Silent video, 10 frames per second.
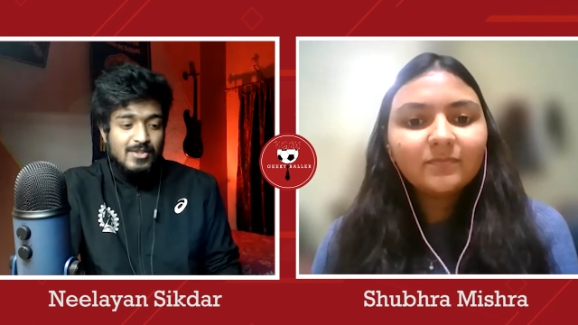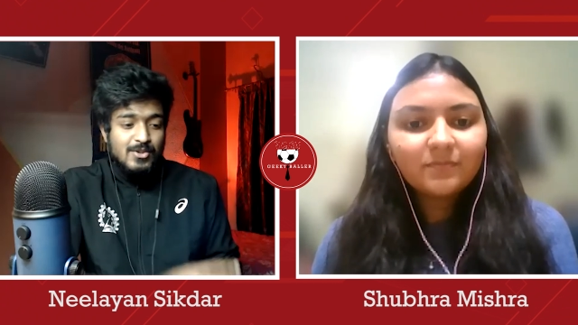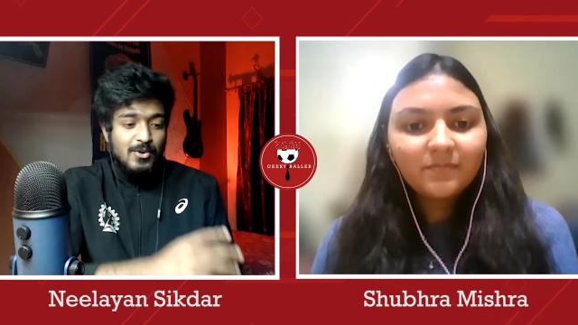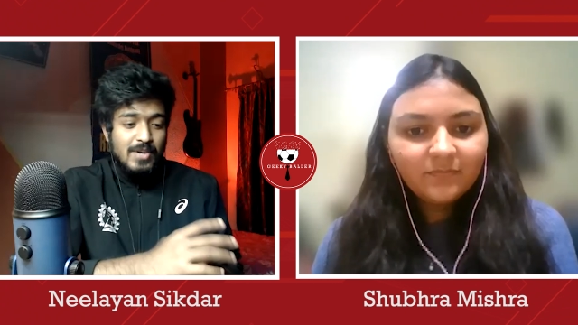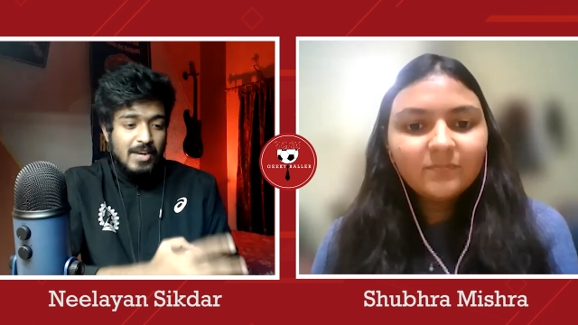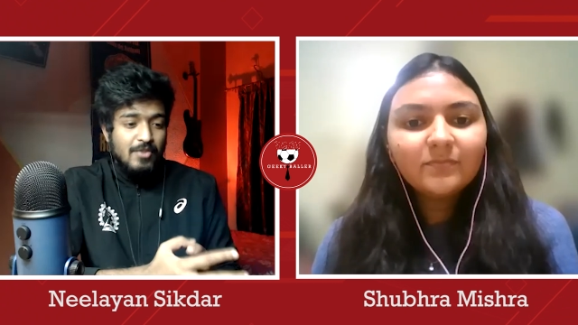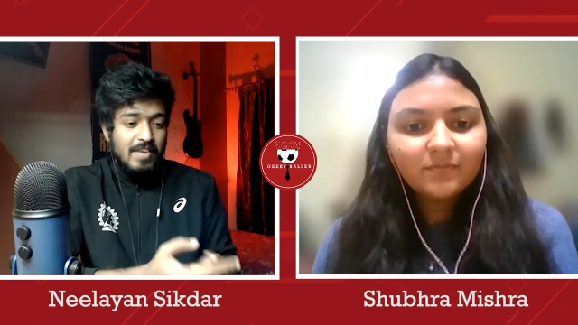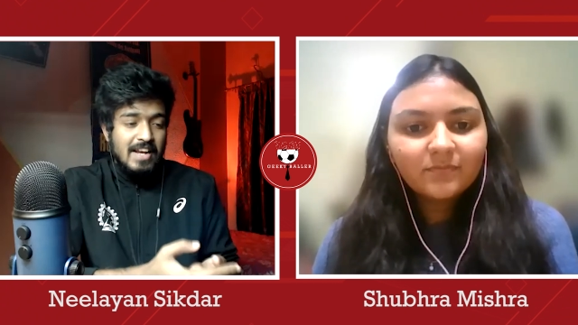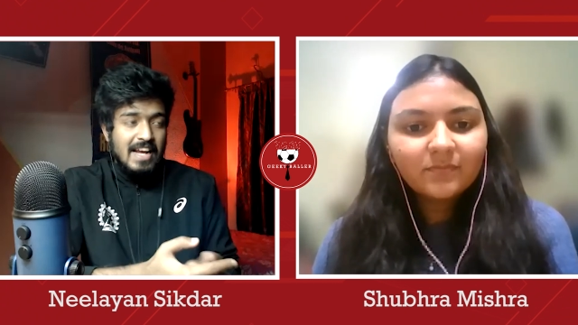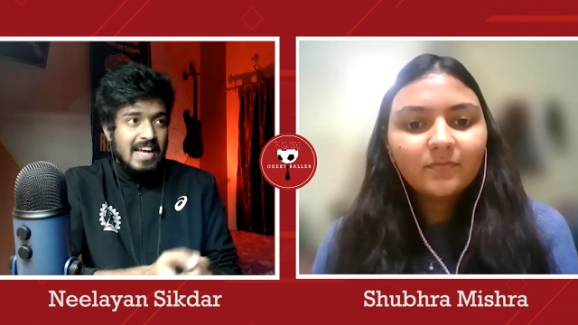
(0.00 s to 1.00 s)
Speaker 1: So did you
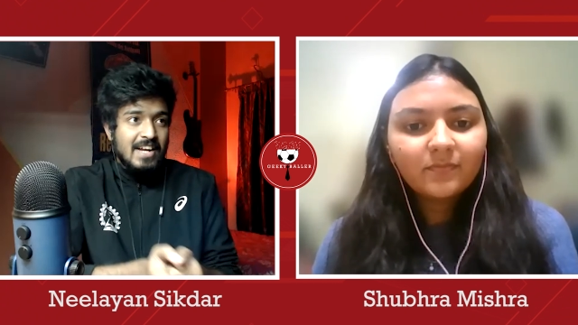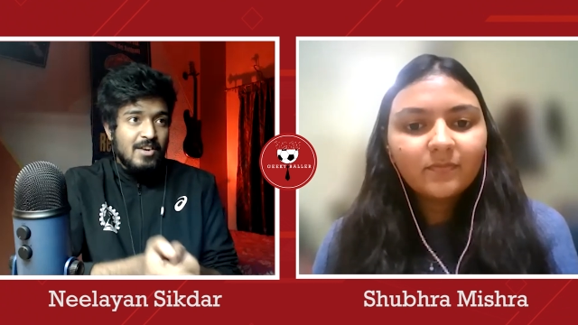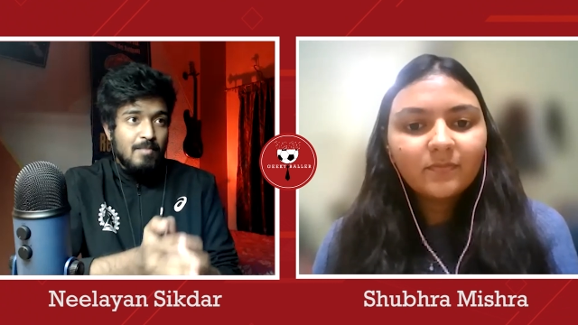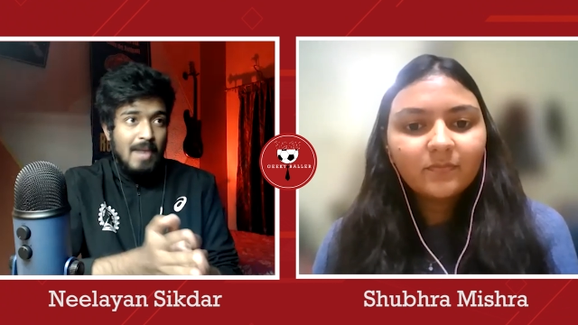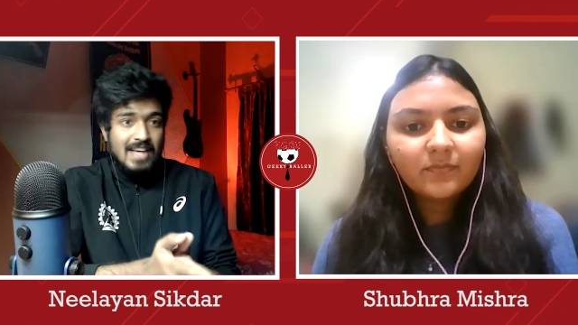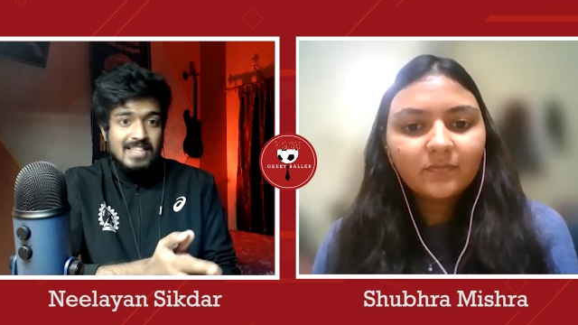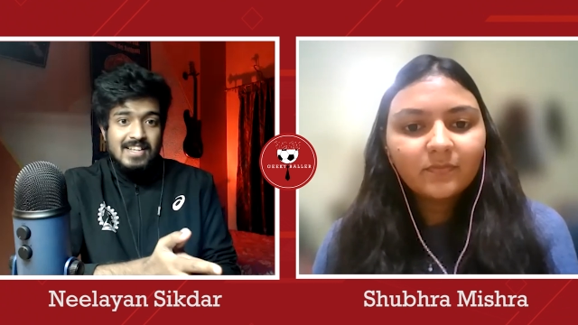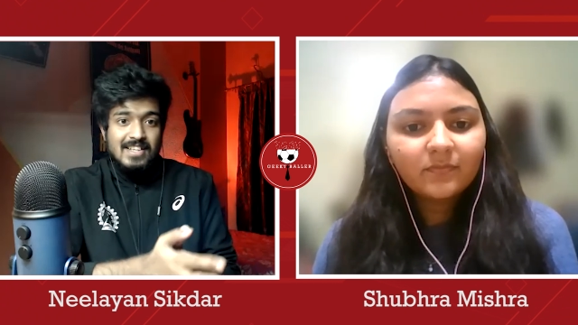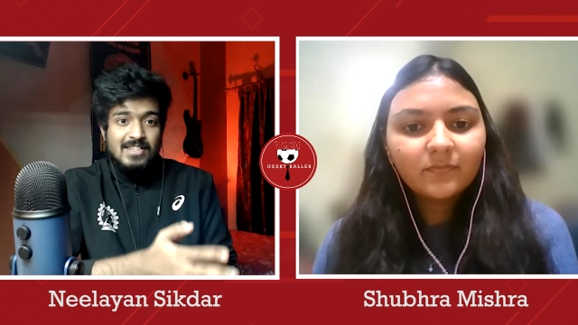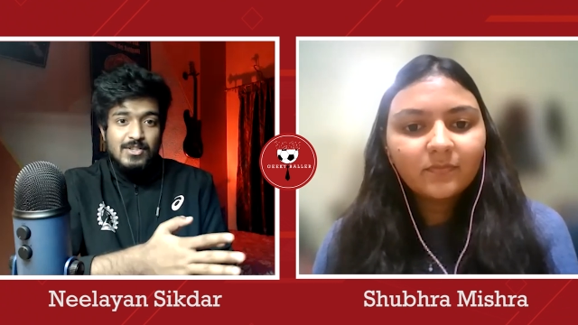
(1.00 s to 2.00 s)
feel any kind of
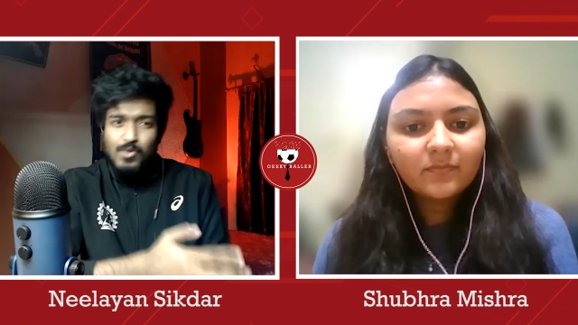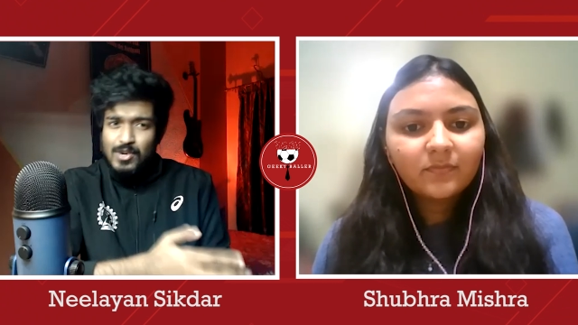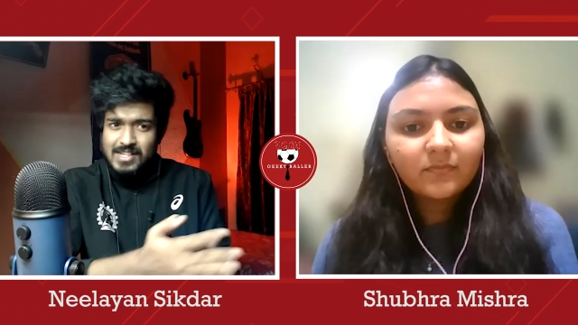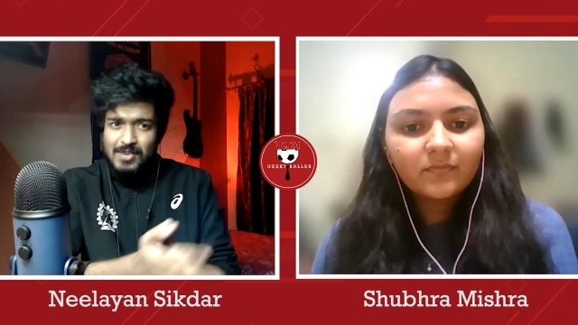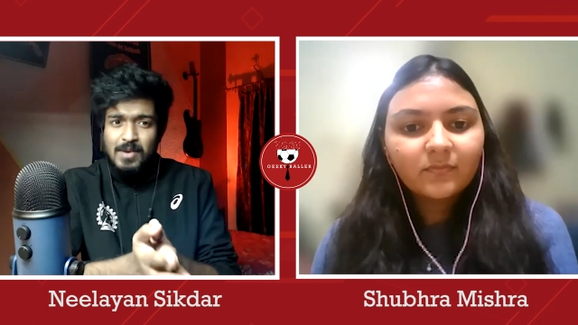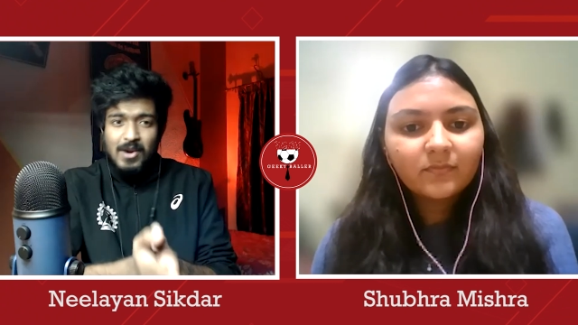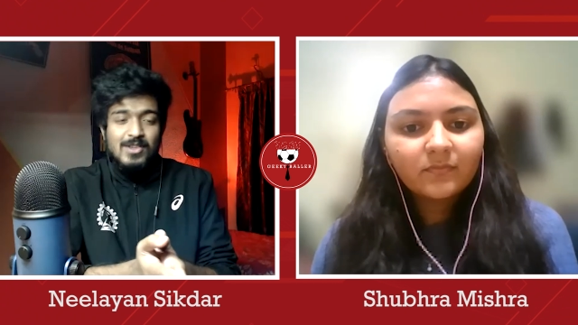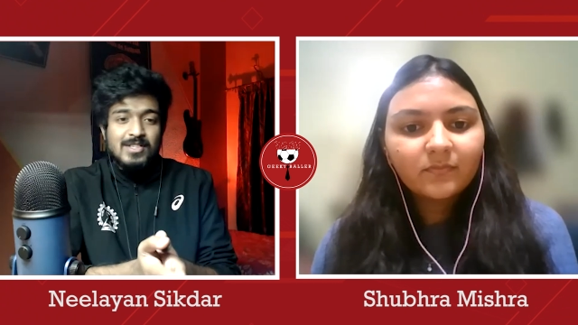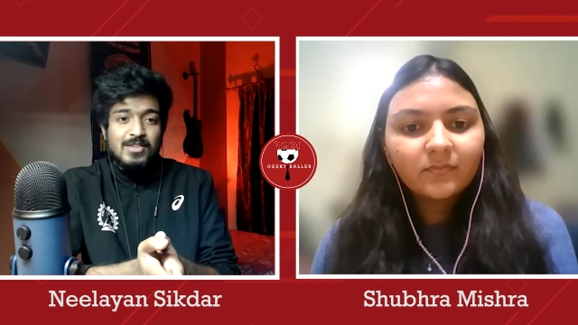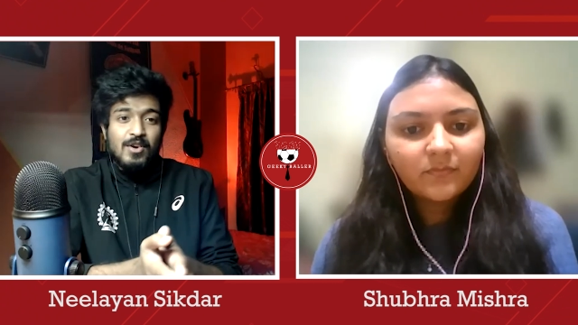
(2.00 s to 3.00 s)
biasness towards you
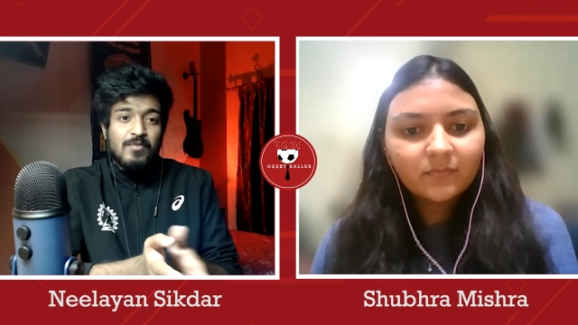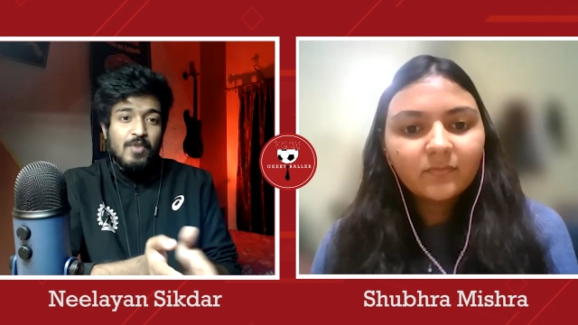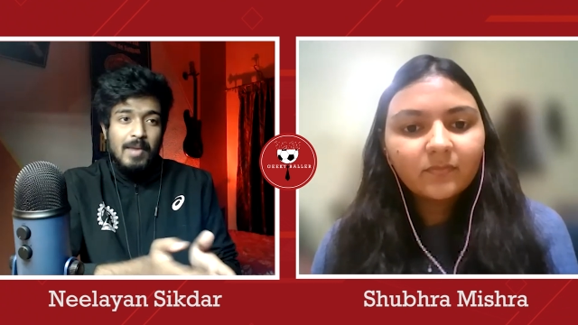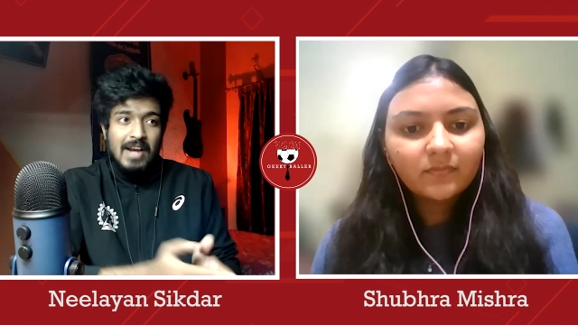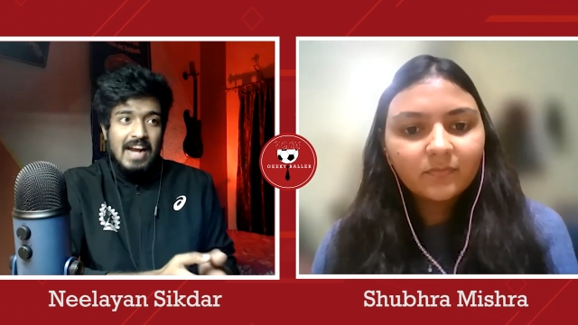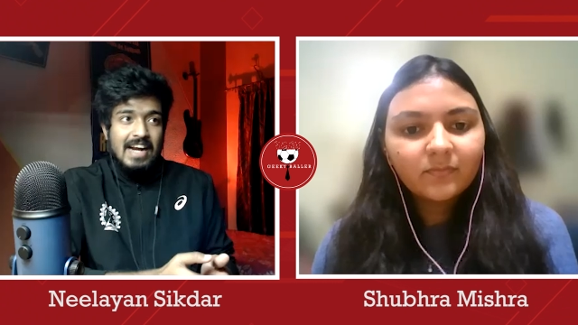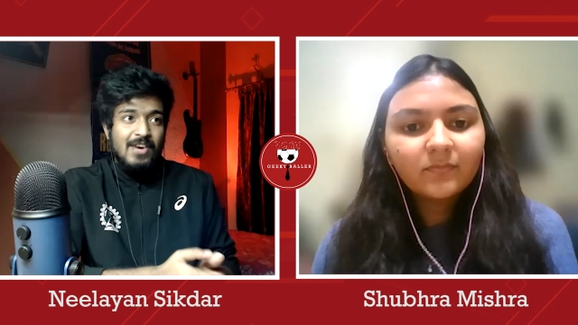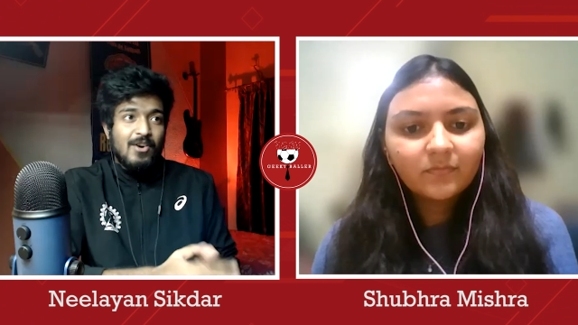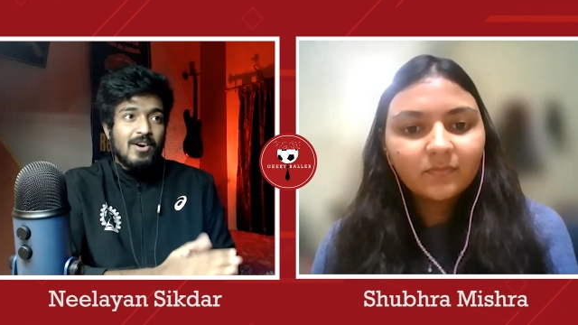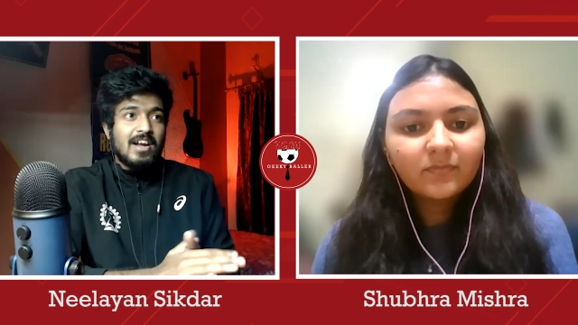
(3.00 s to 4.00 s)
because you're from an
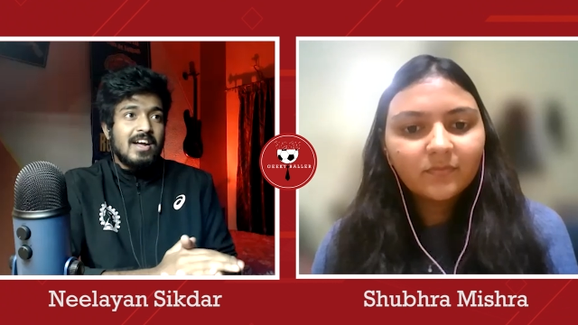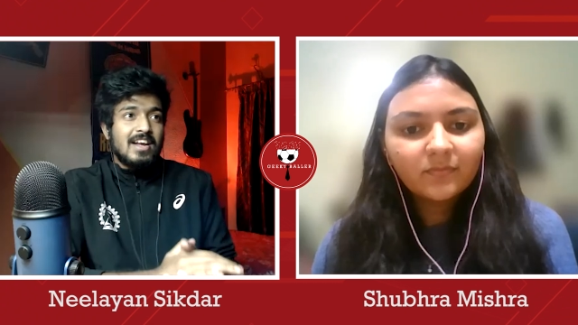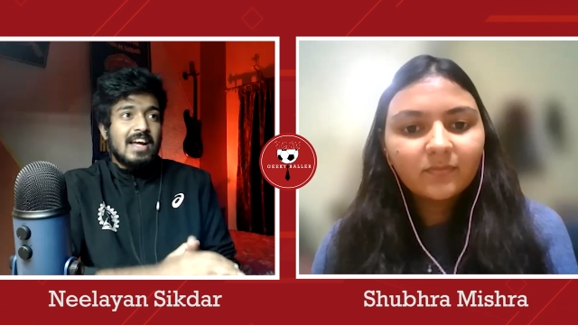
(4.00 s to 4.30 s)
IIT or